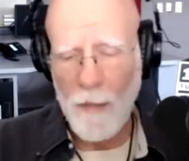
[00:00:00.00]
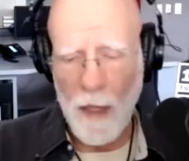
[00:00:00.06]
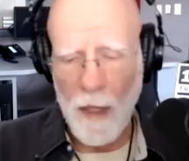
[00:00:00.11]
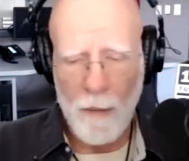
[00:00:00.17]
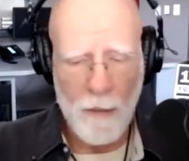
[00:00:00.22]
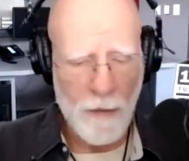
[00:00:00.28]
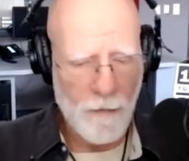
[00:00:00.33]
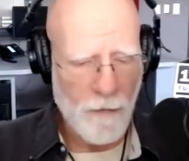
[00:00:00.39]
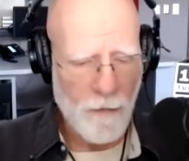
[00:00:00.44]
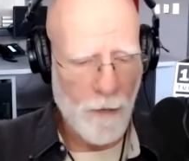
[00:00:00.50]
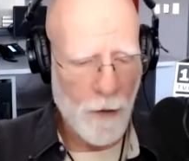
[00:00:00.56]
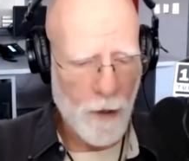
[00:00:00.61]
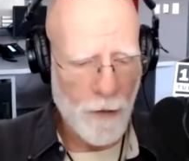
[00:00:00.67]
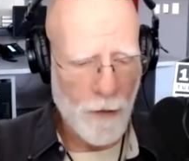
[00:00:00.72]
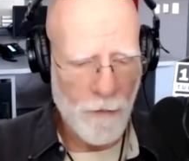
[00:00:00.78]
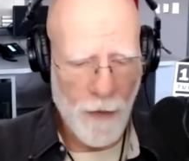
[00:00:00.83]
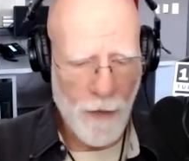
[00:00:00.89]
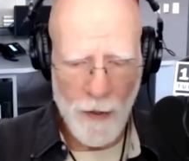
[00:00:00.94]
a full
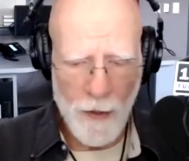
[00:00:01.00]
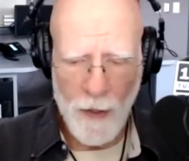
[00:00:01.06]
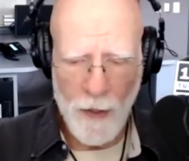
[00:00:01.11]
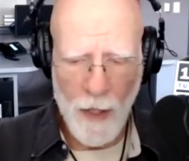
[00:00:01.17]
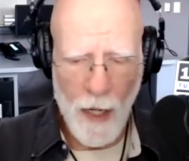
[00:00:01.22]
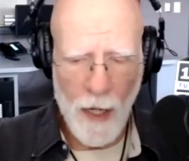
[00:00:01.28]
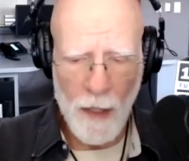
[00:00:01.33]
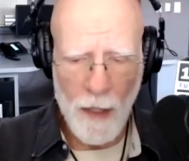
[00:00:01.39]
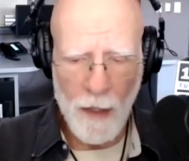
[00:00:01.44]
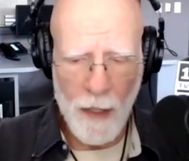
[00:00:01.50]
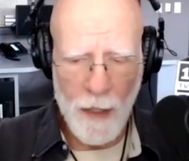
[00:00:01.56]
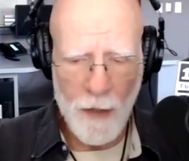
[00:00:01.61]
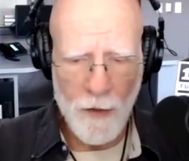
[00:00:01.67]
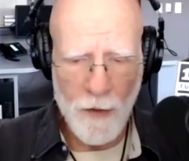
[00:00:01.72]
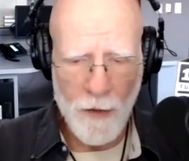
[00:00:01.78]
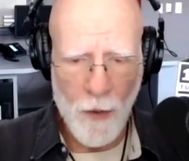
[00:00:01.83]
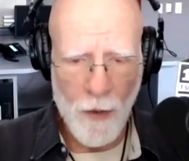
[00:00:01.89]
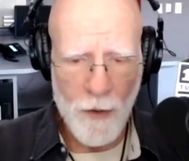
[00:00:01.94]
confession, I
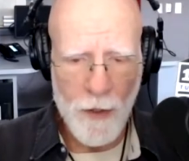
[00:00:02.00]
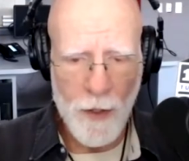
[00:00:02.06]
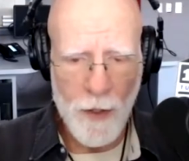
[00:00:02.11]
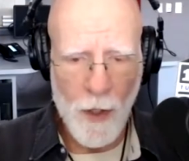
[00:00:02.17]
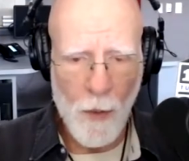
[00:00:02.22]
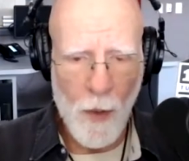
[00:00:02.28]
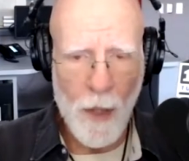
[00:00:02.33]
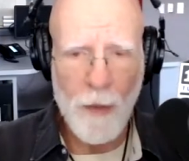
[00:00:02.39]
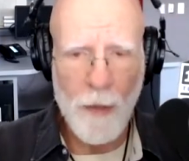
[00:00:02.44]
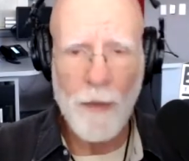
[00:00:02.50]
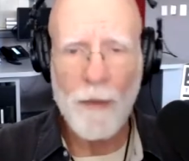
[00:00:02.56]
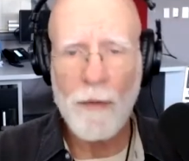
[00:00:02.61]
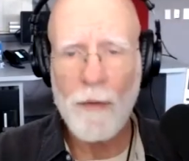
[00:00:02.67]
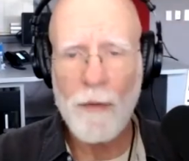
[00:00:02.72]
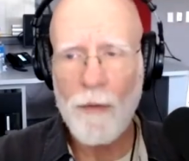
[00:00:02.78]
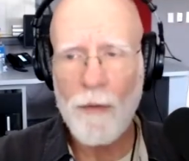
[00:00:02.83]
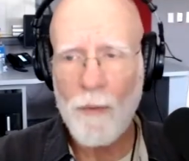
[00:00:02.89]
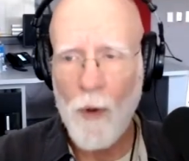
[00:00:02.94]
lean towards,
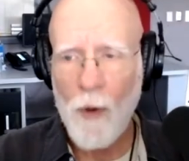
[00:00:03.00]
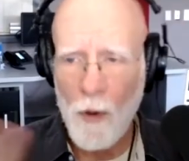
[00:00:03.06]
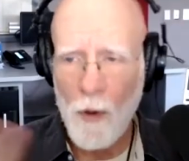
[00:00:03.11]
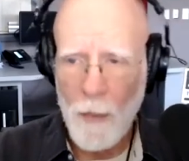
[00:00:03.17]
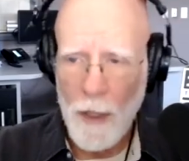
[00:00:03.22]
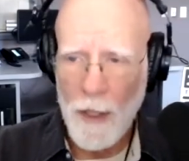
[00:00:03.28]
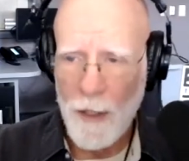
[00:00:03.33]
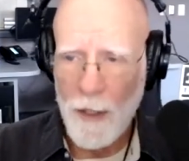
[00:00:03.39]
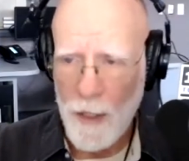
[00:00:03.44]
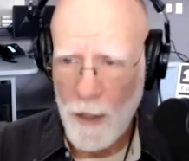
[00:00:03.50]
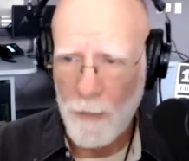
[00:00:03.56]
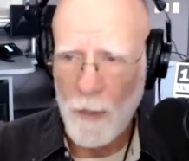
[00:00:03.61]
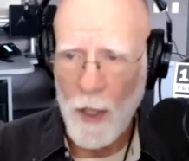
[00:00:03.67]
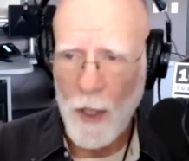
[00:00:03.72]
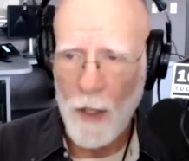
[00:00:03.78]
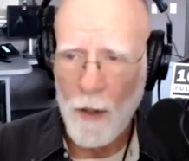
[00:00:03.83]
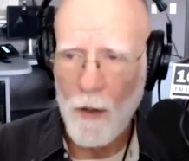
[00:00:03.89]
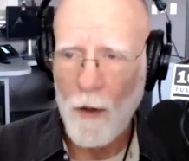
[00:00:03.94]
throw them in a deep,
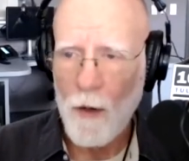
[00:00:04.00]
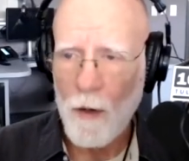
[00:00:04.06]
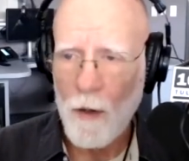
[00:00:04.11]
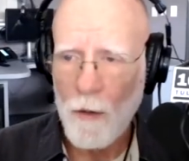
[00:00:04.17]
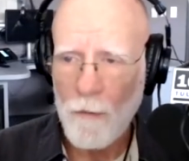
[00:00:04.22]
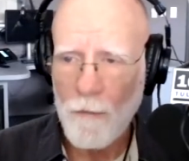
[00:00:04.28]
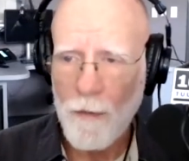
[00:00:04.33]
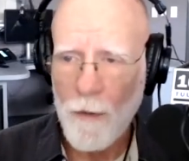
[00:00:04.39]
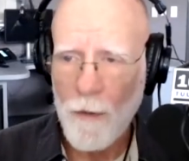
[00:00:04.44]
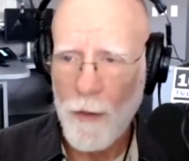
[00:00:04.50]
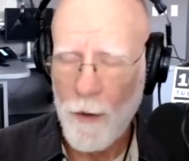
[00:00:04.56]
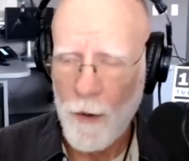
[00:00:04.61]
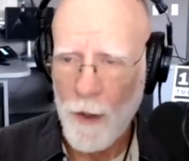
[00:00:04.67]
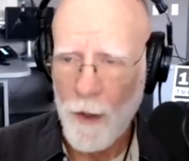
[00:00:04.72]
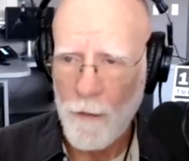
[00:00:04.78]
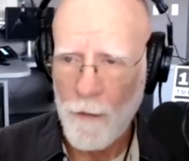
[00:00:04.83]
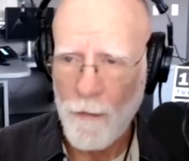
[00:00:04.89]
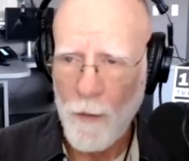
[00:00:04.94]
dark hole for
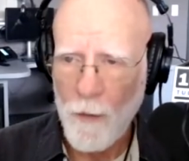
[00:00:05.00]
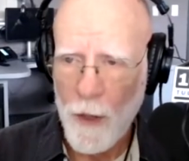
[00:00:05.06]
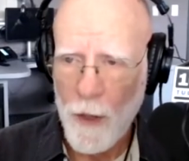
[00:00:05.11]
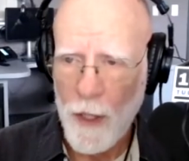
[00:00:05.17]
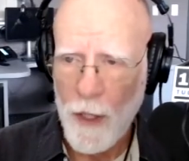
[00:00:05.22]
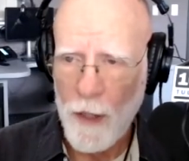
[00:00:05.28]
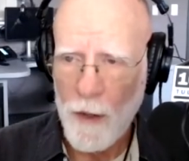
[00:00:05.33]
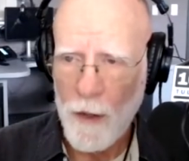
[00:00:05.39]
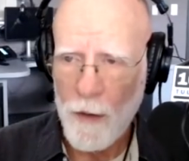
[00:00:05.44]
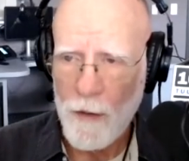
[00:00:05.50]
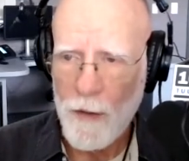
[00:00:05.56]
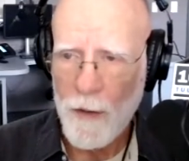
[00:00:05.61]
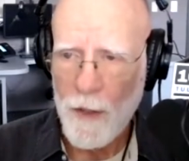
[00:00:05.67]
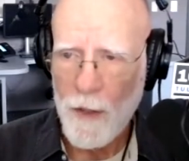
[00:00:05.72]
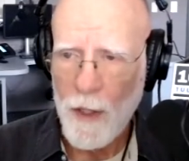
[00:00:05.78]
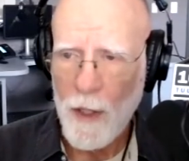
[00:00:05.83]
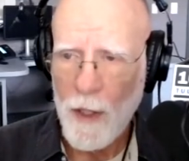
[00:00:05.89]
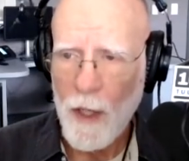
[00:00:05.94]
30 or 40
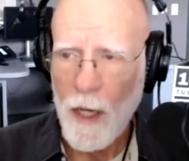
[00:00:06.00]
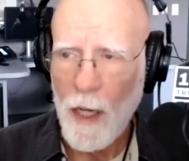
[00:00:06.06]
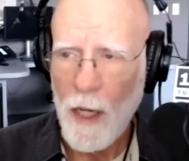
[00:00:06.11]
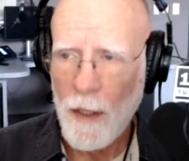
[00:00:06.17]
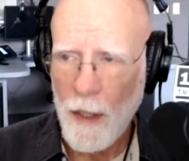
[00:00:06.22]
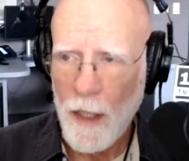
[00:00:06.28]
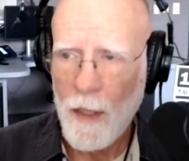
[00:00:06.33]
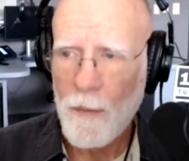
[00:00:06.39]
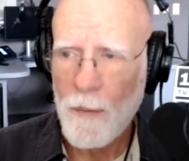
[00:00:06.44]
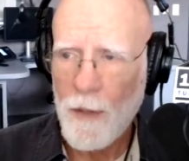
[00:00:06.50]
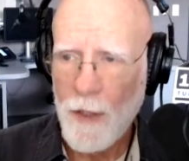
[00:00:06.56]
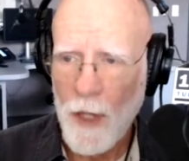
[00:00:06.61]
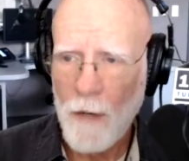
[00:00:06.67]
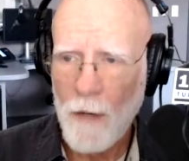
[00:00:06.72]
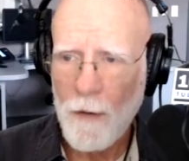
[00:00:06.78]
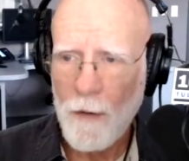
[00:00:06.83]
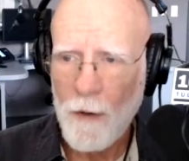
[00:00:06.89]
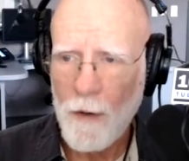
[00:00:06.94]
years and let them
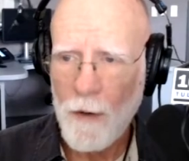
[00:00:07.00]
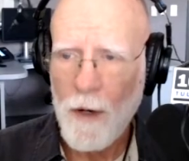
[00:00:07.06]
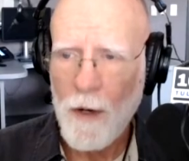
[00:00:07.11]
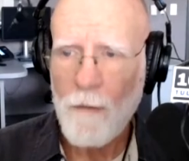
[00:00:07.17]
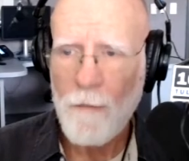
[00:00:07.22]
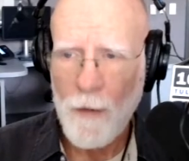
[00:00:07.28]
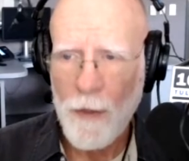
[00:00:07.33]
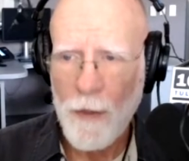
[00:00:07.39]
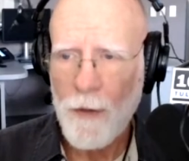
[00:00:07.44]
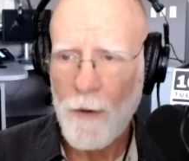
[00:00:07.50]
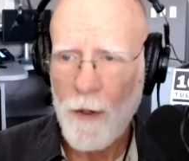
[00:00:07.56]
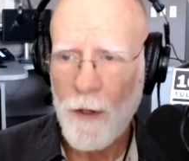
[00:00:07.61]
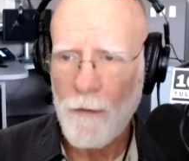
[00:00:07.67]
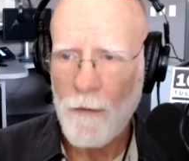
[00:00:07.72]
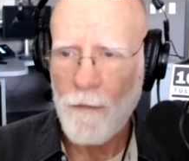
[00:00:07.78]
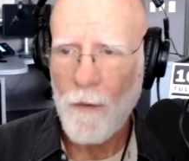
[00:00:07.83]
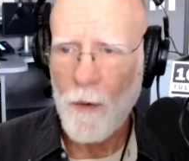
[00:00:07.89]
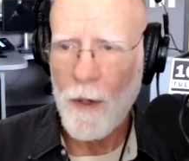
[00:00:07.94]
suffer for
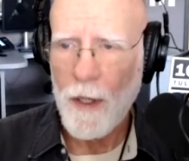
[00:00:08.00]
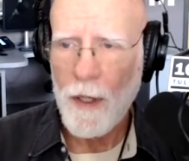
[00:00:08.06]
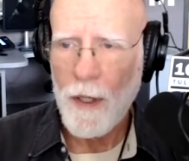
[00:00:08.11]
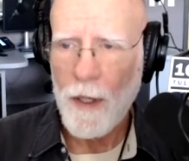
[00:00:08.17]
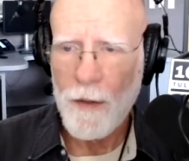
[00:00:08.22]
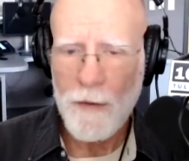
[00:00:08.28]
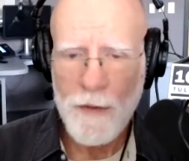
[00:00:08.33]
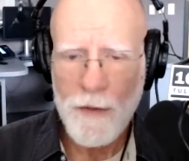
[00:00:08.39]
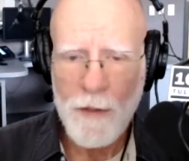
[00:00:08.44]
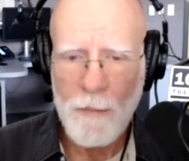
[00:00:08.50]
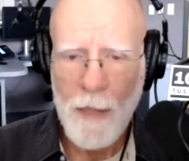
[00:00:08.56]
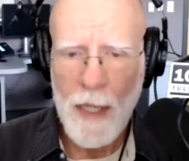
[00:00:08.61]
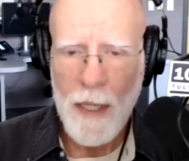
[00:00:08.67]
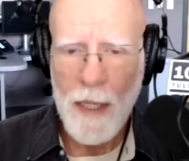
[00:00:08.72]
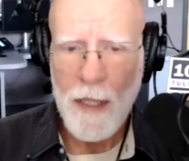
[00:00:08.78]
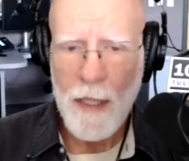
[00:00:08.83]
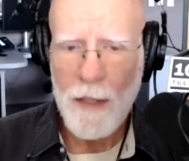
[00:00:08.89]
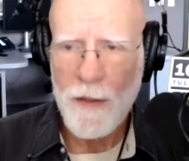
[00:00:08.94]
30 or 40 years. To
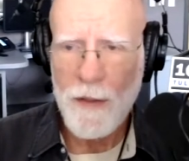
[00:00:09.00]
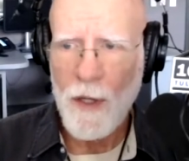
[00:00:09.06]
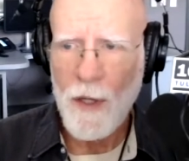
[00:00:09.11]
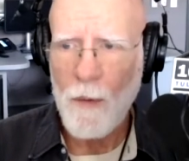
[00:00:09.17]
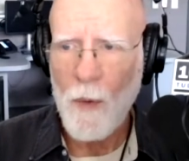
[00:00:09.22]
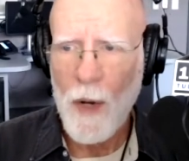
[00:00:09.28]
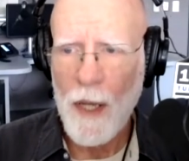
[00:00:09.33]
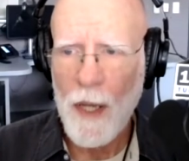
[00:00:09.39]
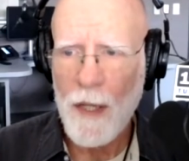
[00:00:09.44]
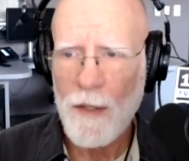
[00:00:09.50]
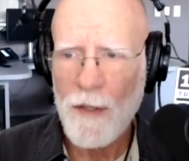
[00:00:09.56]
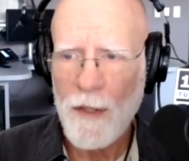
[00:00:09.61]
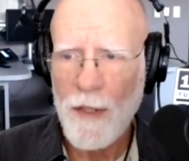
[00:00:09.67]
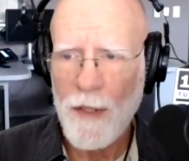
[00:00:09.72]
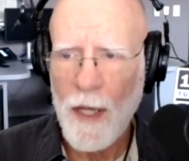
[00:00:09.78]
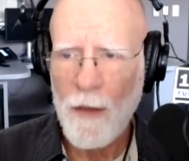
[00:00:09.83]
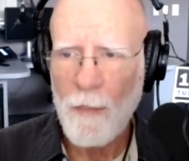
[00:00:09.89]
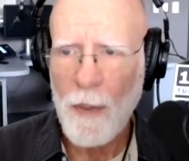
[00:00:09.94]
me, in some ways,
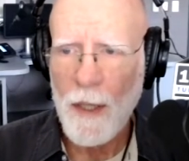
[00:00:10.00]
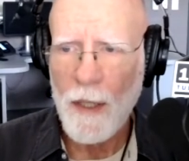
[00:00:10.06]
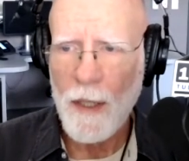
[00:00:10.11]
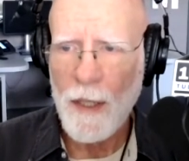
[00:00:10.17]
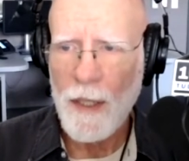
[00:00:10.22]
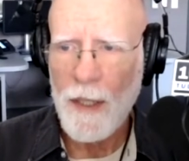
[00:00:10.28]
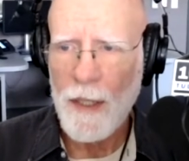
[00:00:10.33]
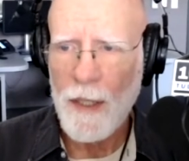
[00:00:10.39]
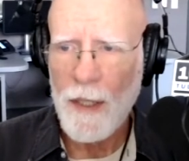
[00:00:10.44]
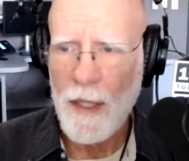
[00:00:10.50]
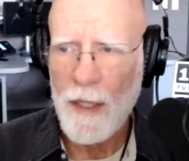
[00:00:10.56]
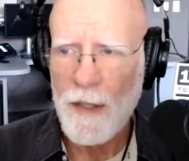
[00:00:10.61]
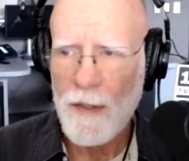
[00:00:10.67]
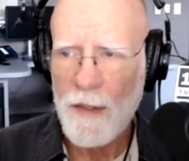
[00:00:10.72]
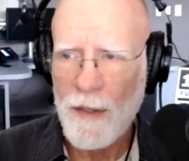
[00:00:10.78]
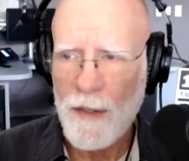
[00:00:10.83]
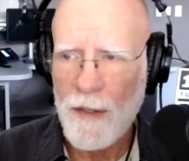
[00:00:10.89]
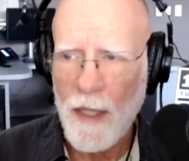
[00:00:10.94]
death penalty
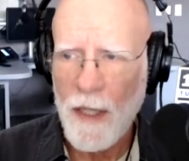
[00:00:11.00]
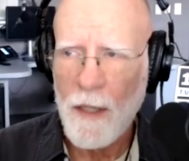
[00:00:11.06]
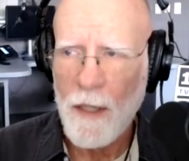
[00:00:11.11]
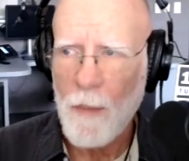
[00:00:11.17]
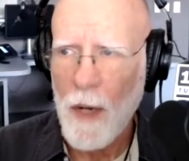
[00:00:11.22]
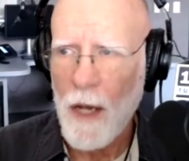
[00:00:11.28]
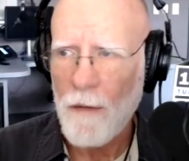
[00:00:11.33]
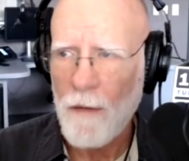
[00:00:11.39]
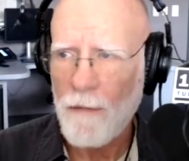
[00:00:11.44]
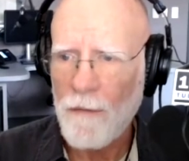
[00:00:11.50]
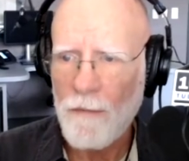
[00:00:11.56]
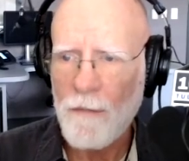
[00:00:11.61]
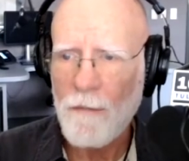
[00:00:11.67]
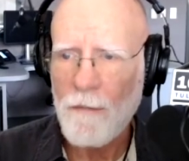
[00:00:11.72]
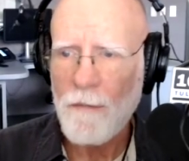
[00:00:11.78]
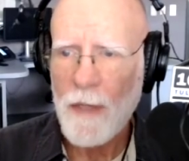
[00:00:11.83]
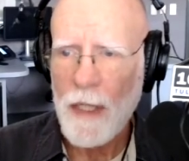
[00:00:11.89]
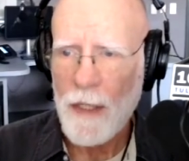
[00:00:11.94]
is letting them off
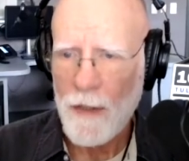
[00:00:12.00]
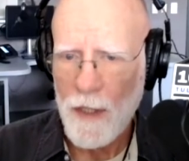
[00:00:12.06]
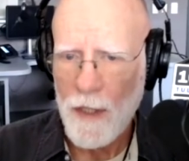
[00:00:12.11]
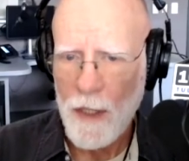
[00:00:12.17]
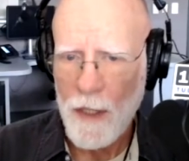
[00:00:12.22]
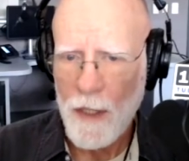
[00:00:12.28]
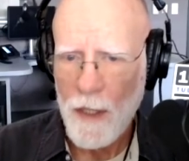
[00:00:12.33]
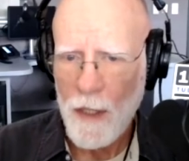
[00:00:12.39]
easy.